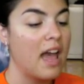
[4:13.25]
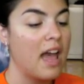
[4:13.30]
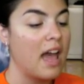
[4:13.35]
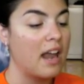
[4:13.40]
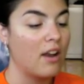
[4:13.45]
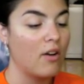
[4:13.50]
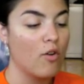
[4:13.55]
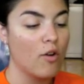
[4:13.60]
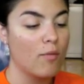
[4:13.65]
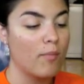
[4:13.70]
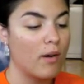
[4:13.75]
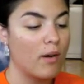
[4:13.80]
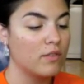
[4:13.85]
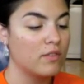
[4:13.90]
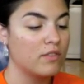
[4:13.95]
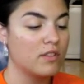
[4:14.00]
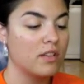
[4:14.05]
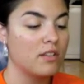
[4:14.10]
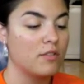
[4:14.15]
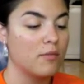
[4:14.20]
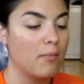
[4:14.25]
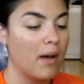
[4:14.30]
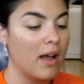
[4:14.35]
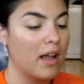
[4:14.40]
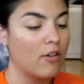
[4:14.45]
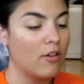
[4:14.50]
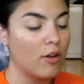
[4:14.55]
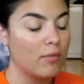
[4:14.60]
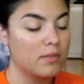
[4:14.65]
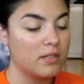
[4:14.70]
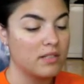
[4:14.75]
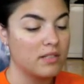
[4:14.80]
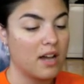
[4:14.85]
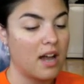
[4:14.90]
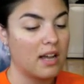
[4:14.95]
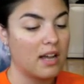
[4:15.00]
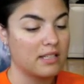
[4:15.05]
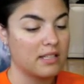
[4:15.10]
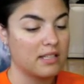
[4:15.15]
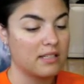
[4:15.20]
and hormones to microbes and
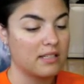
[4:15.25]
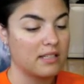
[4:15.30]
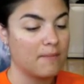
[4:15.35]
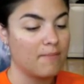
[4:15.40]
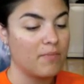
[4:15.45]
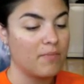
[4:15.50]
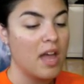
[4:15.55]
toxins.